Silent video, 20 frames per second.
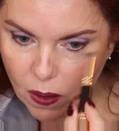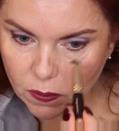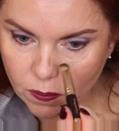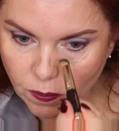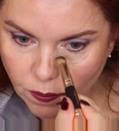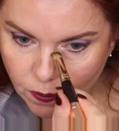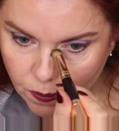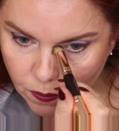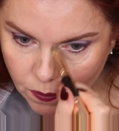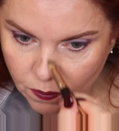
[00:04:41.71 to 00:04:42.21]
Well,
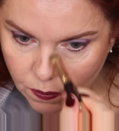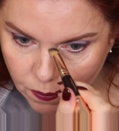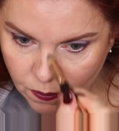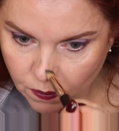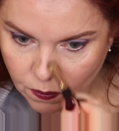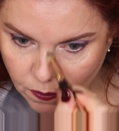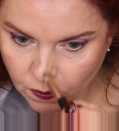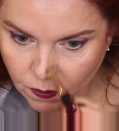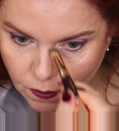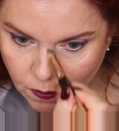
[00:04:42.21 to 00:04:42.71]
there's many
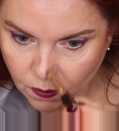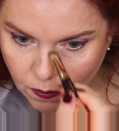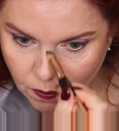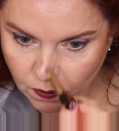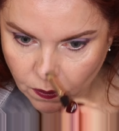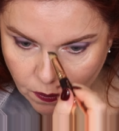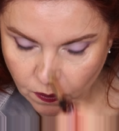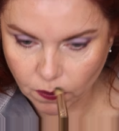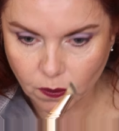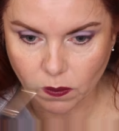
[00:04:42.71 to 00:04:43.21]
different ways, but
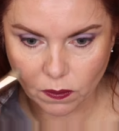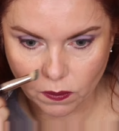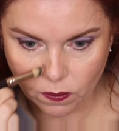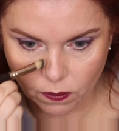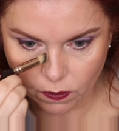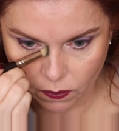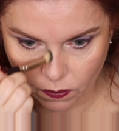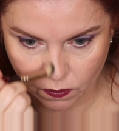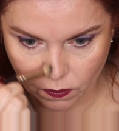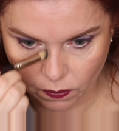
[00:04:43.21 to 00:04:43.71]
there's two different
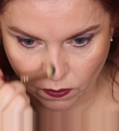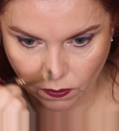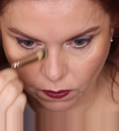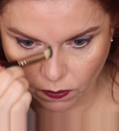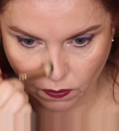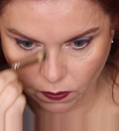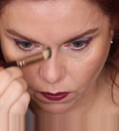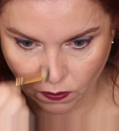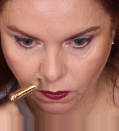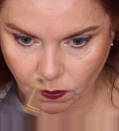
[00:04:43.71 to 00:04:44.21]
ways
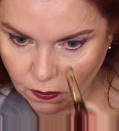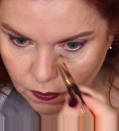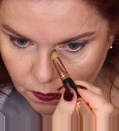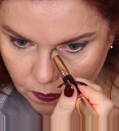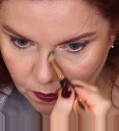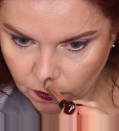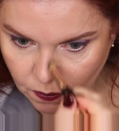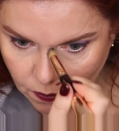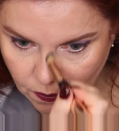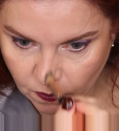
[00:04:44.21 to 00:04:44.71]
that
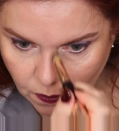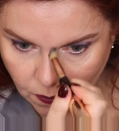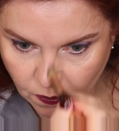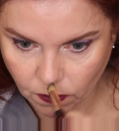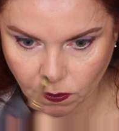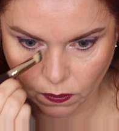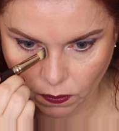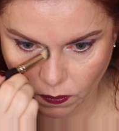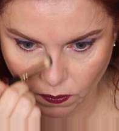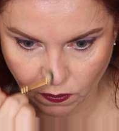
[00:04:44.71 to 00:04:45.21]
I generally
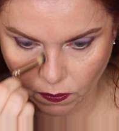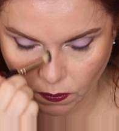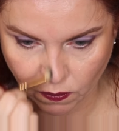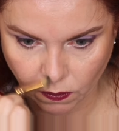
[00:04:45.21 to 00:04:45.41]
do this.